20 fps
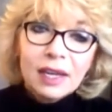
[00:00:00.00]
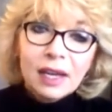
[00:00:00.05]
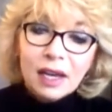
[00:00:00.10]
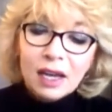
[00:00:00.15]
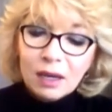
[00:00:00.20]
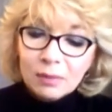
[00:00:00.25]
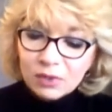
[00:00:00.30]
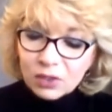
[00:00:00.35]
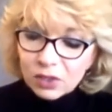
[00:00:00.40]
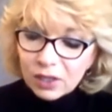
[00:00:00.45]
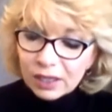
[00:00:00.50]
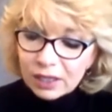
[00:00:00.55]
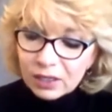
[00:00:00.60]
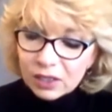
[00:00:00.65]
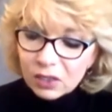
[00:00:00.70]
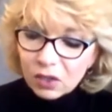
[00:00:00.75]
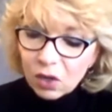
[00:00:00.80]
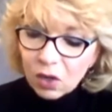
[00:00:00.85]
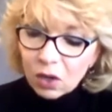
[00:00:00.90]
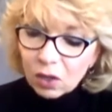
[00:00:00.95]
So that
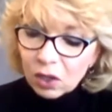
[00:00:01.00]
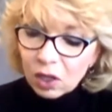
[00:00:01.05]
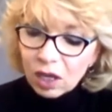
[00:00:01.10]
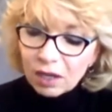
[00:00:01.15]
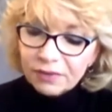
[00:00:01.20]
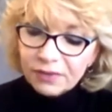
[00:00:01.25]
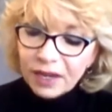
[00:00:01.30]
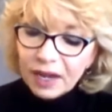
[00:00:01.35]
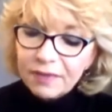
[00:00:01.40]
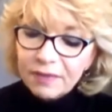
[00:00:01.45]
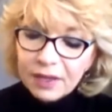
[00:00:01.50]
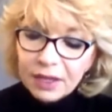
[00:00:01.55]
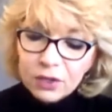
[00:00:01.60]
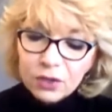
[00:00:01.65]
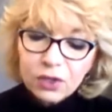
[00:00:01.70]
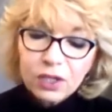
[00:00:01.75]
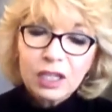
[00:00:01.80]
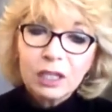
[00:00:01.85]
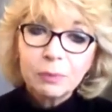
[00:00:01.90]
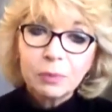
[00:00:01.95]
it's all off, and then
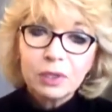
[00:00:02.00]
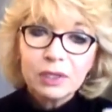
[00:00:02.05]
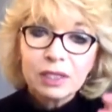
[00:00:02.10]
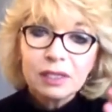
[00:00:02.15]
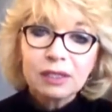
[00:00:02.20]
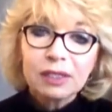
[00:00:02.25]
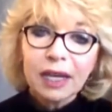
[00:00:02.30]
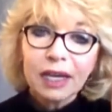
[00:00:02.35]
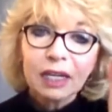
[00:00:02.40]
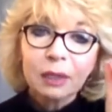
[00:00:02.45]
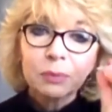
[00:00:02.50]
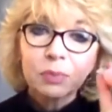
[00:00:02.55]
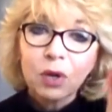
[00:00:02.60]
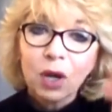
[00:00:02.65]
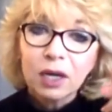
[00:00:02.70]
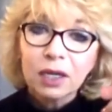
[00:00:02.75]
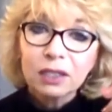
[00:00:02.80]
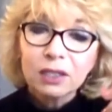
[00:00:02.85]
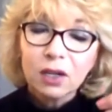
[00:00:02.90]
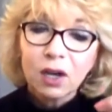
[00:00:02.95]
you're going to put the second
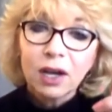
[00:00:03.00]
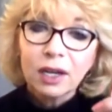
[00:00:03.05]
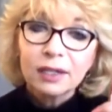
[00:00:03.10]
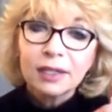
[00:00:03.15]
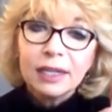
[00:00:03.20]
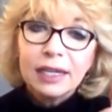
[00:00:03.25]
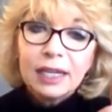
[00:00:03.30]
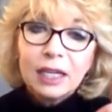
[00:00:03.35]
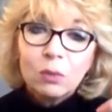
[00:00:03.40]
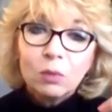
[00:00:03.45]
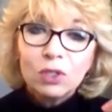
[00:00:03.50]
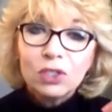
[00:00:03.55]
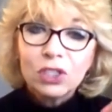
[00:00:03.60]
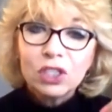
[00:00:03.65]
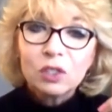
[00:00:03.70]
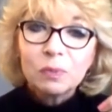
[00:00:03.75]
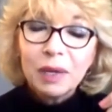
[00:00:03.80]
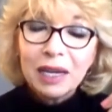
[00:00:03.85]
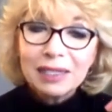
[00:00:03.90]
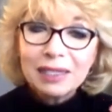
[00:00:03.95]
product on, which
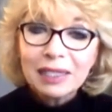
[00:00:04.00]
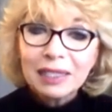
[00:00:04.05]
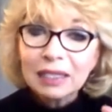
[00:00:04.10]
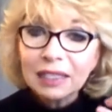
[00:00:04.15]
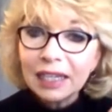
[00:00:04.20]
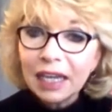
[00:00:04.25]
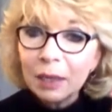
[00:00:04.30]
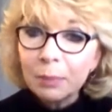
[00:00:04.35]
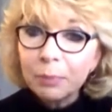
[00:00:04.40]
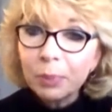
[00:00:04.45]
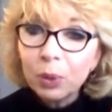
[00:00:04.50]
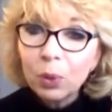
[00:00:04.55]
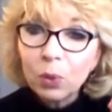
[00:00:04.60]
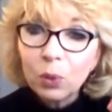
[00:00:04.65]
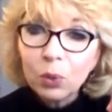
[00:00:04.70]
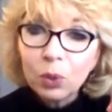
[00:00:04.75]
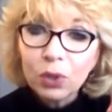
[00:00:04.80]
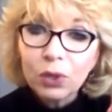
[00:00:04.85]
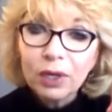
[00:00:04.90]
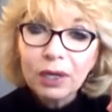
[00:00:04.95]
is basically a
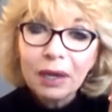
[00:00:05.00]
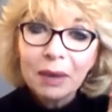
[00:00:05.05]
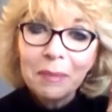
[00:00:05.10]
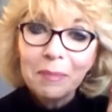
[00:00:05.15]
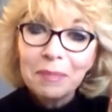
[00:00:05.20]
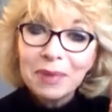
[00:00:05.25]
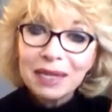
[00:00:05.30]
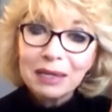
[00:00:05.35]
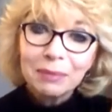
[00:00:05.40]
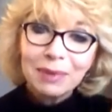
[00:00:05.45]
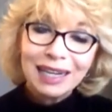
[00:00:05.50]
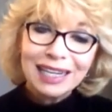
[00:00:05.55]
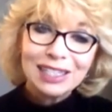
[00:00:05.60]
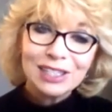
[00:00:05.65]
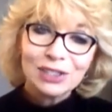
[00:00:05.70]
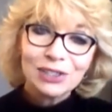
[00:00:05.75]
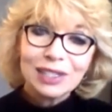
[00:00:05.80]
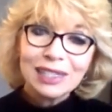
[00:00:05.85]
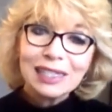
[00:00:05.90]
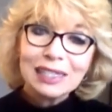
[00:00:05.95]
pore
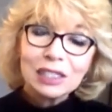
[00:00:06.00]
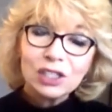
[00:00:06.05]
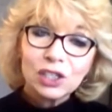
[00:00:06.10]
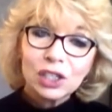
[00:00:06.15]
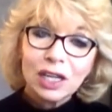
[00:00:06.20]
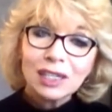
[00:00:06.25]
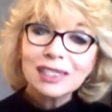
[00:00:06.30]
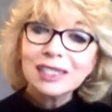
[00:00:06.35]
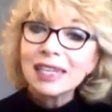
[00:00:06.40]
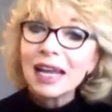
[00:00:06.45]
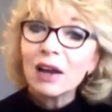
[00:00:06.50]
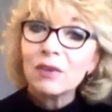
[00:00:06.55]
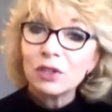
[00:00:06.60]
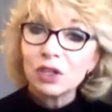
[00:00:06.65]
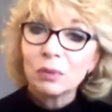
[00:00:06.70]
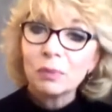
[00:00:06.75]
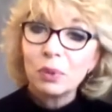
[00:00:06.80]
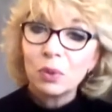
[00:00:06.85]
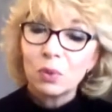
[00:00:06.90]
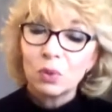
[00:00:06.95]
minimizer. It shuts down
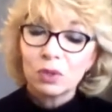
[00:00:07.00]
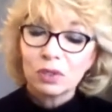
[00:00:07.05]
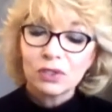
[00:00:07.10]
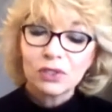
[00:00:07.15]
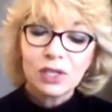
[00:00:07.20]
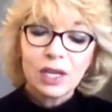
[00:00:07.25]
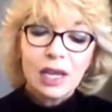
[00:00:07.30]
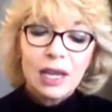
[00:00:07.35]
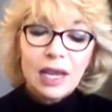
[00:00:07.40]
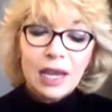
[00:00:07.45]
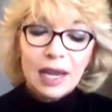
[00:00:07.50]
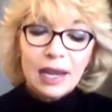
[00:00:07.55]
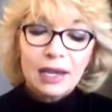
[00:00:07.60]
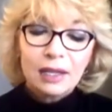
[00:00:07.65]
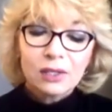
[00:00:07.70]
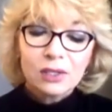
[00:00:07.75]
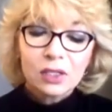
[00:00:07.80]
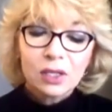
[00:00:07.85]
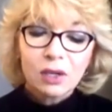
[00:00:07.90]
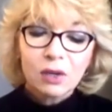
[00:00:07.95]
your pores.
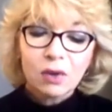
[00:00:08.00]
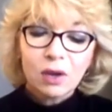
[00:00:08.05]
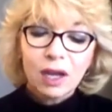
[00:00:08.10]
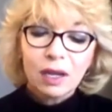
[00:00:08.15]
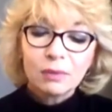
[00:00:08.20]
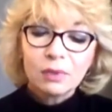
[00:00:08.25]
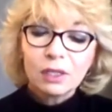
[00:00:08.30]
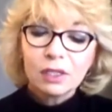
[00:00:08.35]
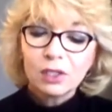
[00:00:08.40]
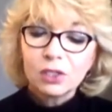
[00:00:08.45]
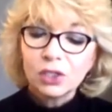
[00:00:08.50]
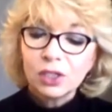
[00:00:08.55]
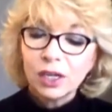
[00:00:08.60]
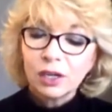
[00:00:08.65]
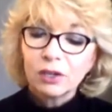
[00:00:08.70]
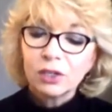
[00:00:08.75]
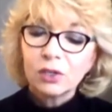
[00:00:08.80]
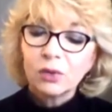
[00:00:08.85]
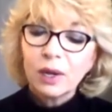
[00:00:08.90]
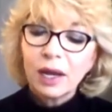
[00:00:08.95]
And so I'm going to
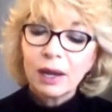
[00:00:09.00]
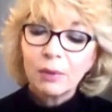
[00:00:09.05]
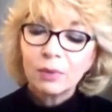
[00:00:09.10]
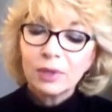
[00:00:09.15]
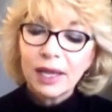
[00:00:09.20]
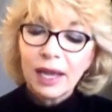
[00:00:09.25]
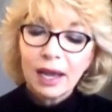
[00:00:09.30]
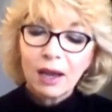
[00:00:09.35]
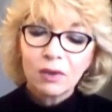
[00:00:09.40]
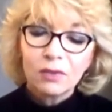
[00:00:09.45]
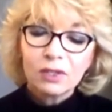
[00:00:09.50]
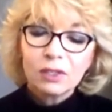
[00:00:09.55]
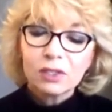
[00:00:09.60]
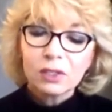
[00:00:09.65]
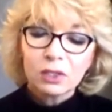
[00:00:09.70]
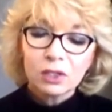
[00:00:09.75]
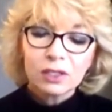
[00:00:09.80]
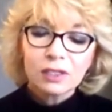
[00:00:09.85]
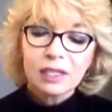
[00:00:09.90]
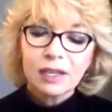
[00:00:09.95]
share you with how this
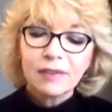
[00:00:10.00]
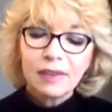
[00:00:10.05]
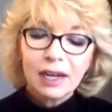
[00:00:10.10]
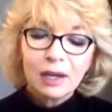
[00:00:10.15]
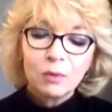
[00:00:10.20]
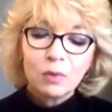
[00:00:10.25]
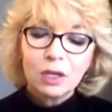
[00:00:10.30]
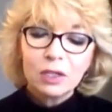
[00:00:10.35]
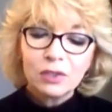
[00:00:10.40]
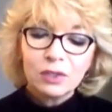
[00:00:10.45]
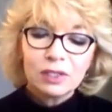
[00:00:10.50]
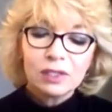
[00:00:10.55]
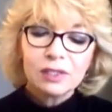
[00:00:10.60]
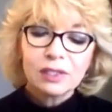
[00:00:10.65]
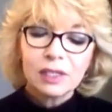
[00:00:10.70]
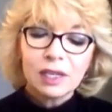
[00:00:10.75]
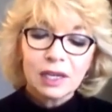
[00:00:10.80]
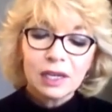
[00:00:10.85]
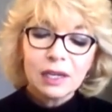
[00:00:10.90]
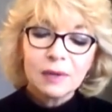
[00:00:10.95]
looks, and then I want you to
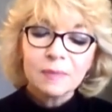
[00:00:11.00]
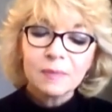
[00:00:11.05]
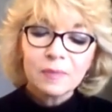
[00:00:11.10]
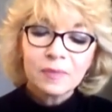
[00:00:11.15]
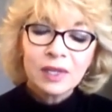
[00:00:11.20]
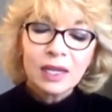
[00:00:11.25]
see.